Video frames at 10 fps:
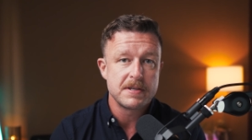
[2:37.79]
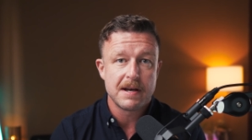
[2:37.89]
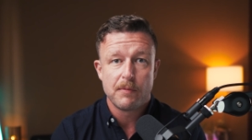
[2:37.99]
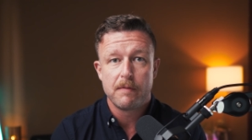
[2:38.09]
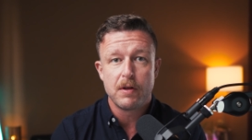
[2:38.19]
a
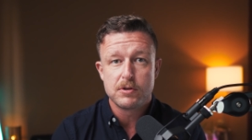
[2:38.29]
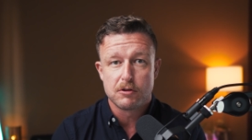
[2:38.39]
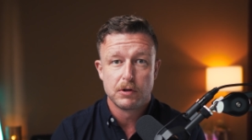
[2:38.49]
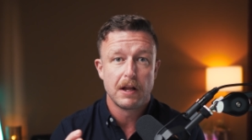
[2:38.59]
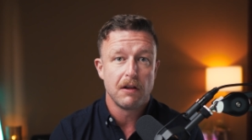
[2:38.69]
suburb that was
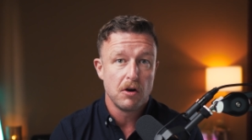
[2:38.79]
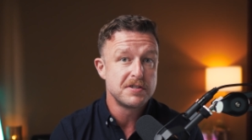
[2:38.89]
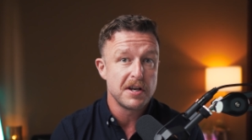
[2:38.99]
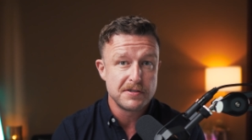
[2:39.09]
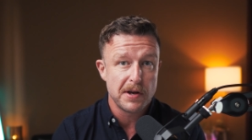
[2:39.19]
a really low
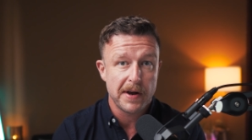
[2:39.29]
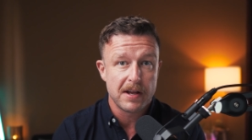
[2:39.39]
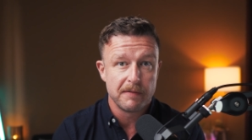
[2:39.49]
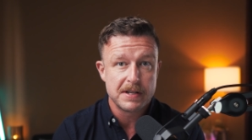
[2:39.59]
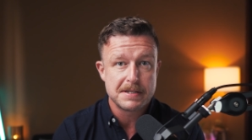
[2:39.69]

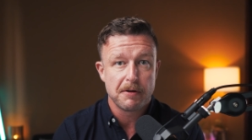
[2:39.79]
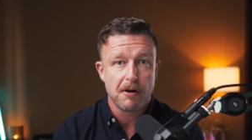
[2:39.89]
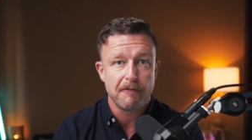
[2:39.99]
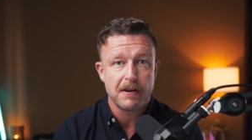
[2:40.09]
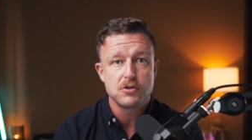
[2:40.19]
socioeconomic
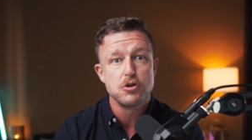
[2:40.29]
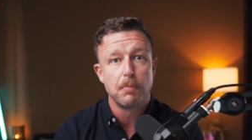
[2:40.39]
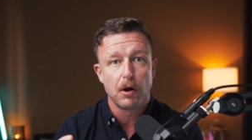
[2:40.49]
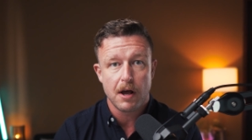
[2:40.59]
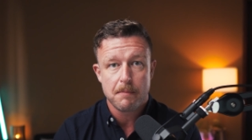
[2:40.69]
demographic to
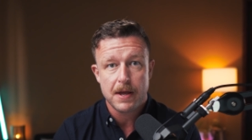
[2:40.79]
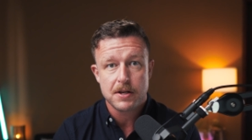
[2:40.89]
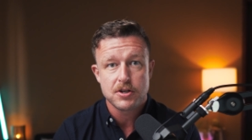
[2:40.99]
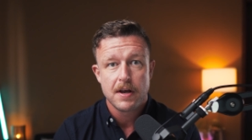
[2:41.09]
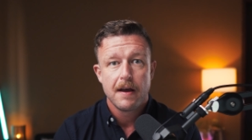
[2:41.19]
Bondi
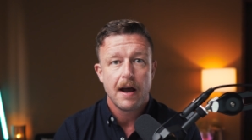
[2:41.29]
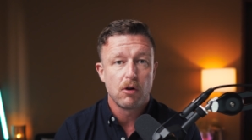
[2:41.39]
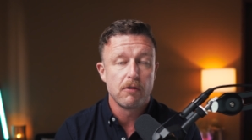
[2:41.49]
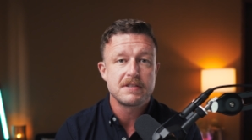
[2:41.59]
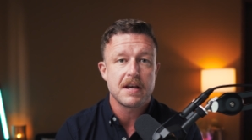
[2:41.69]
Beach. And
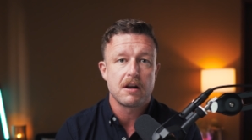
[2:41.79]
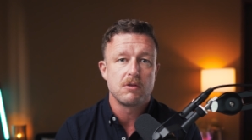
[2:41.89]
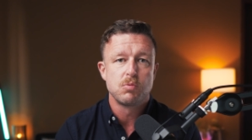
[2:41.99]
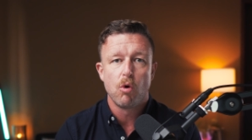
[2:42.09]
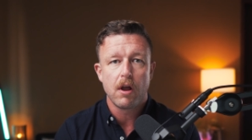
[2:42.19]
all of a sudden I
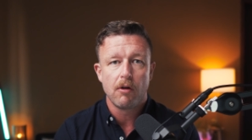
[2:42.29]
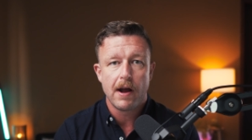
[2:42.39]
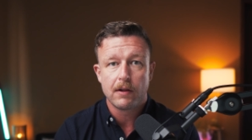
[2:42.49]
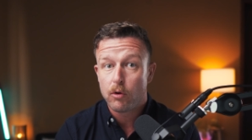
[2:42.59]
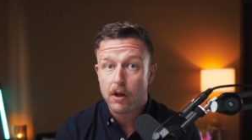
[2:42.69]
was walking
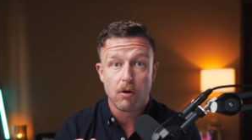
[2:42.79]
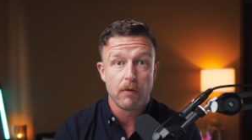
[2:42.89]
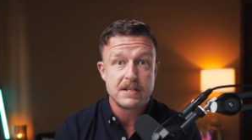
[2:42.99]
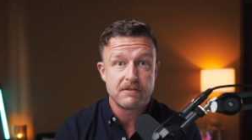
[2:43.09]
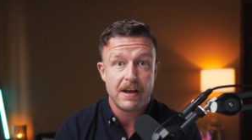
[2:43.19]
around looking at all
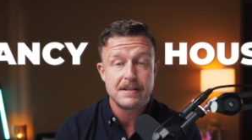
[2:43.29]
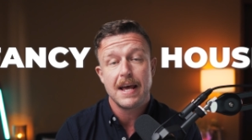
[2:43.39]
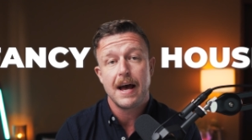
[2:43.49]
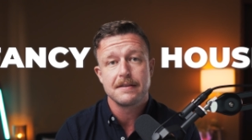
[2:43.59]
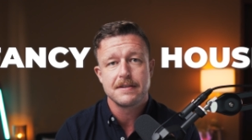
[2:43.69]
these fancy
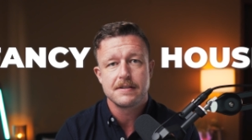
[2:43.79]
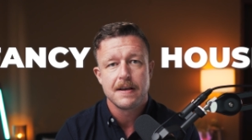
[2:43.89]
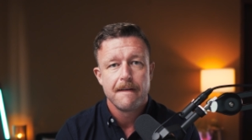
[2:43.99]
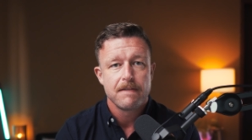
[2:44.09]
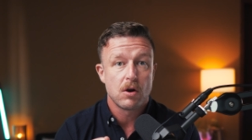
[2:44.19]
houses
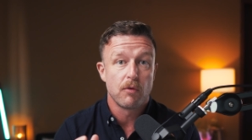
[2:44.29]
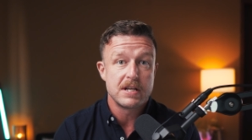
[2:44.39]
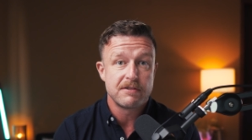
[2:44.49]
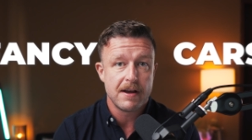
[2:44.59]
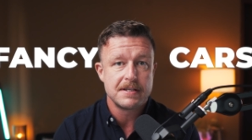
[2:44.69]
and all
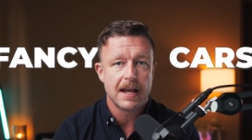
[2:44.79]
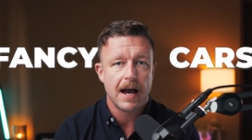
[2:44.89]
these fancy